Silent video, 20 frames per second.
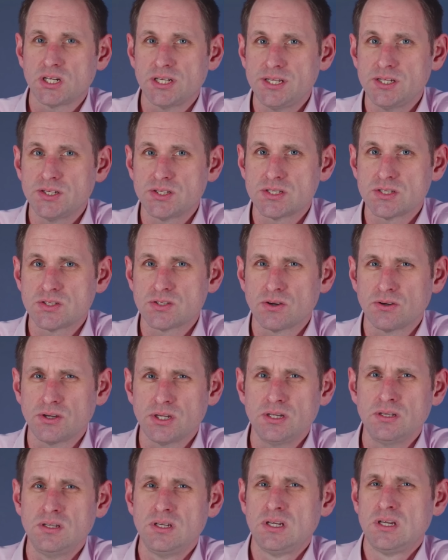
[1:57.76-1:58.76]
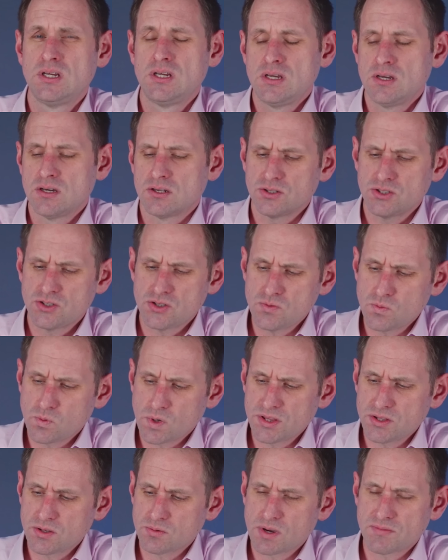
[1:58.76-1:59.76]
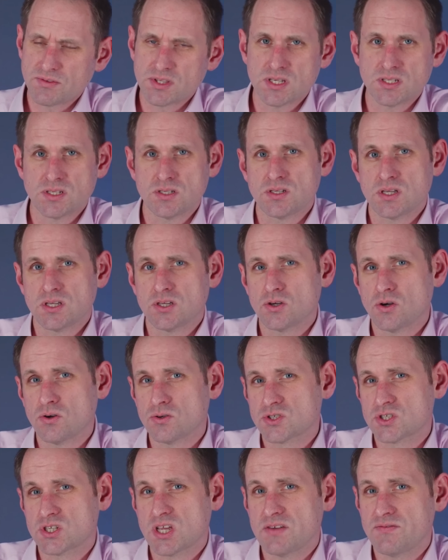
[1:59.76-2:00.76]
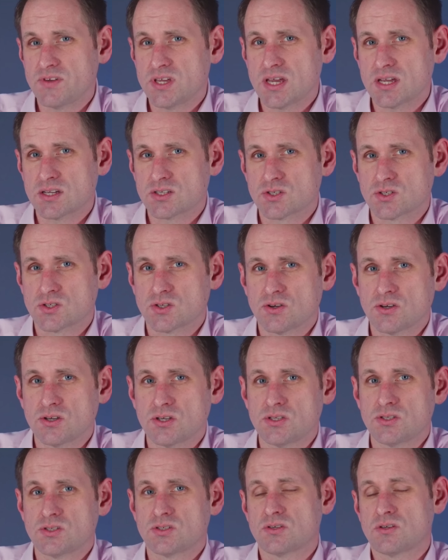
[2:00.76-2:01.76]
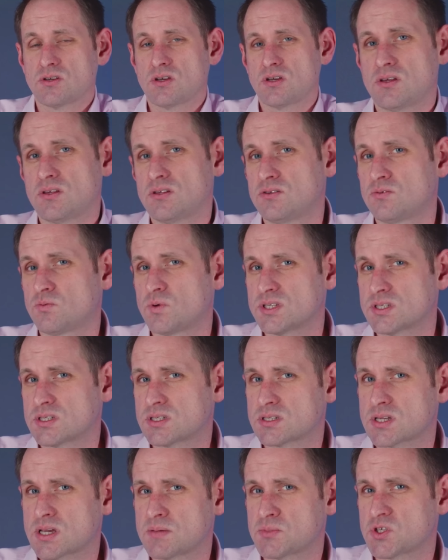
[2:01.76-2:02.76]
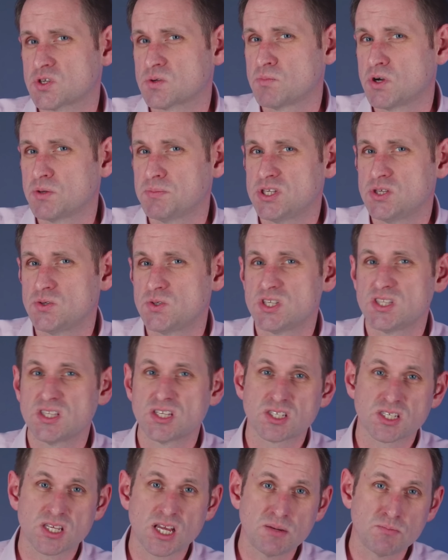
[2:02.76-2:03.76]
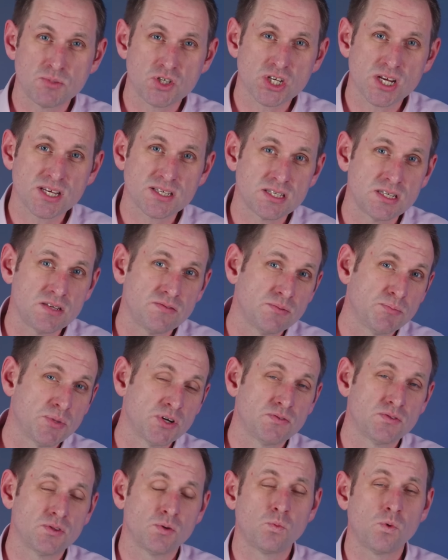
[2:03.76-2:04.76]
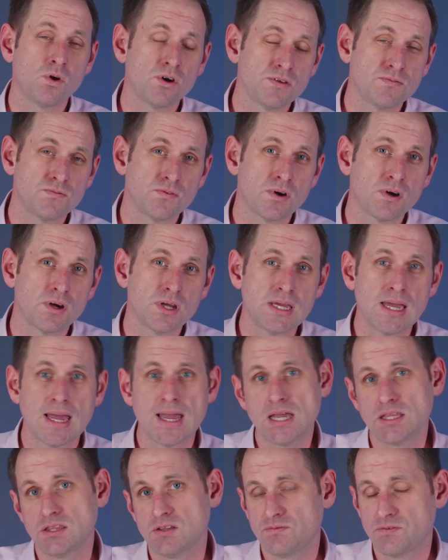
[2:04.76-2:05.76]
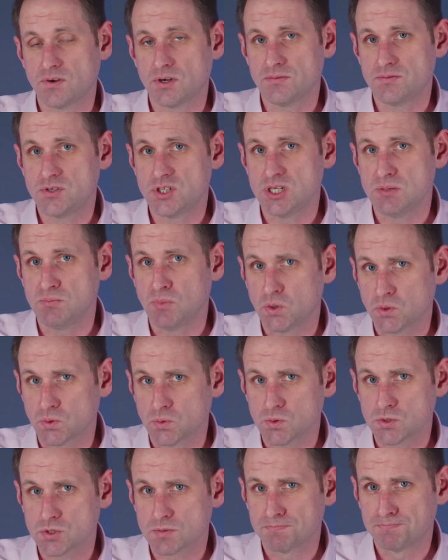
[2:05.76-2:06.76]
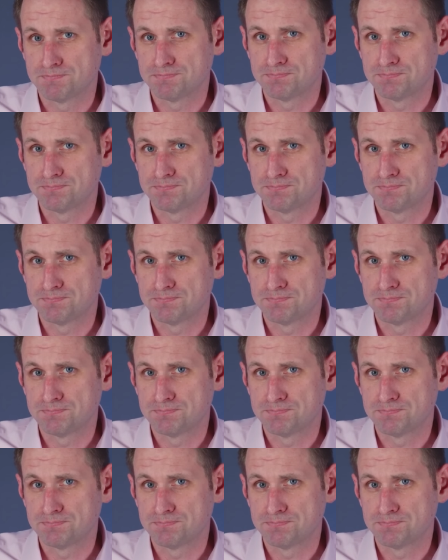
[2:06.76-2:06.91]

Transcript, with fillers: cleaner design. And I do wonder whether this is a cost-saving exercise and whether Samsung might be using the same chassis for both the Wi-Fi and the 5G models.